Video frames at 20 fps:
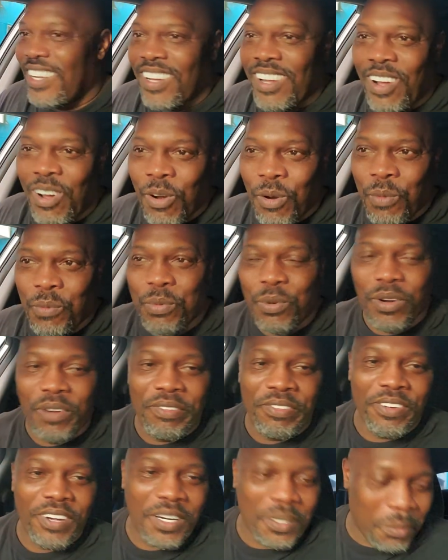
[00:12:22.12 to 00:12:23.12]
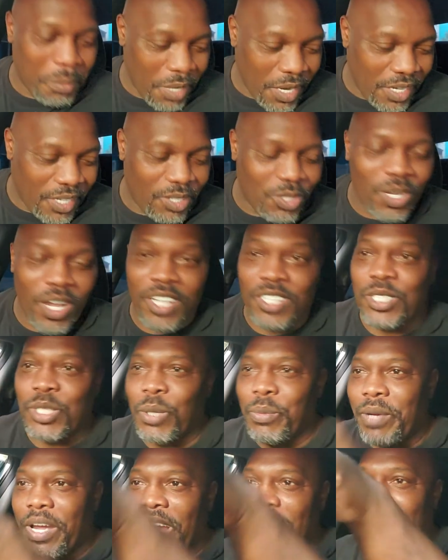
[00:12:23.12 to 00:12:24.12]
Homeboy, funny man. He tried to
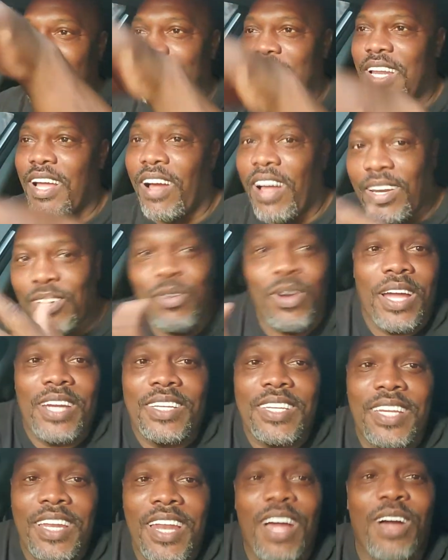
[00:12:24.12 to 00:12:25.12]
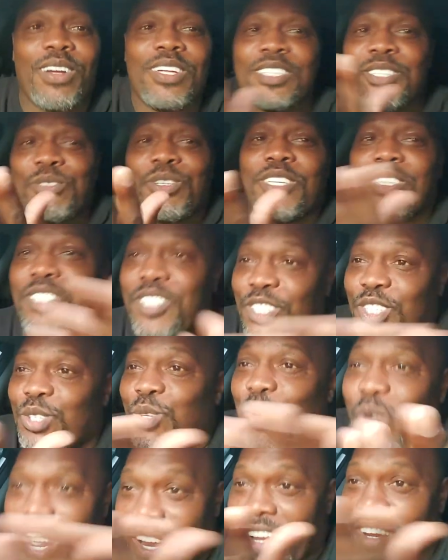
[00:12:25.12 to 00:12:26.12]
show me how to get out. I know how to get out. It's a, it's a
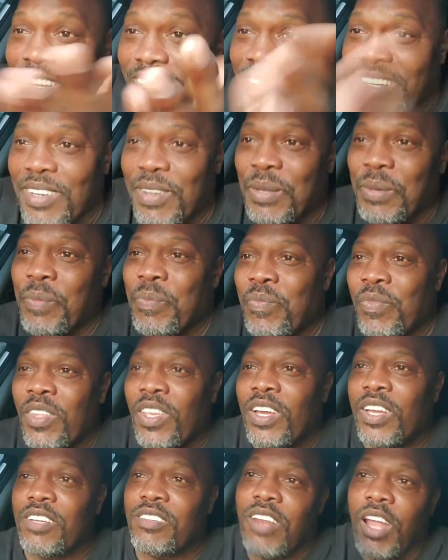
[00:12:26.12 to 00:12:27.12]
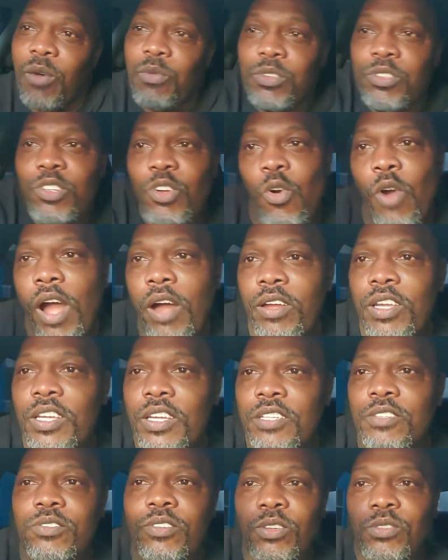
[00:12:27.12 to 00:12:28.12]
square. He's like, when you go out
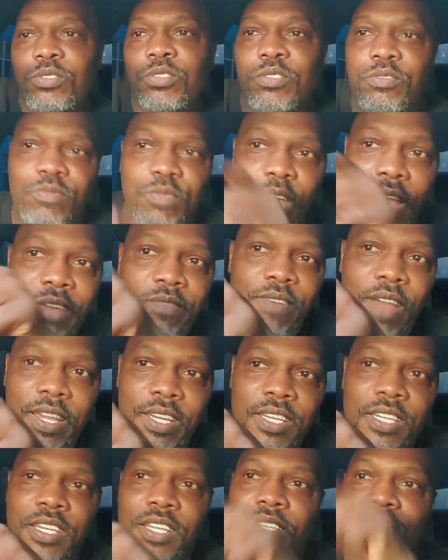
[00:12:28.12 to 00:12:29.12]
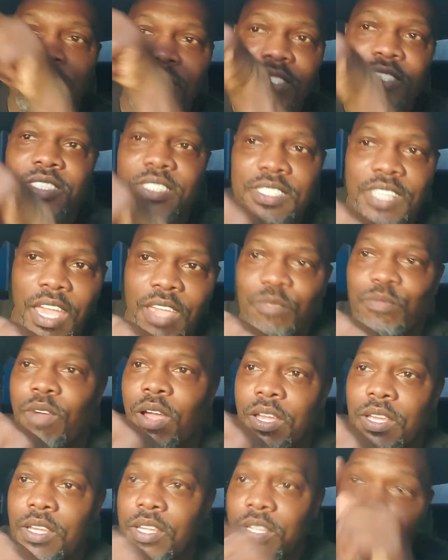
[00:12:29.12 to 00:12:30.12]
here, you go to the right, right here, to this gate
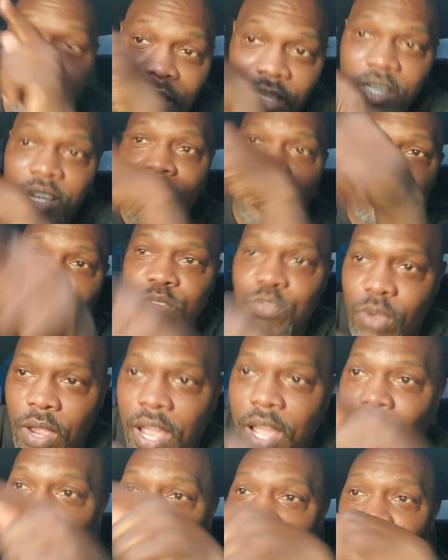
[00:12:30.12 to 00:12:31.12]
right here. It's gonna let you out,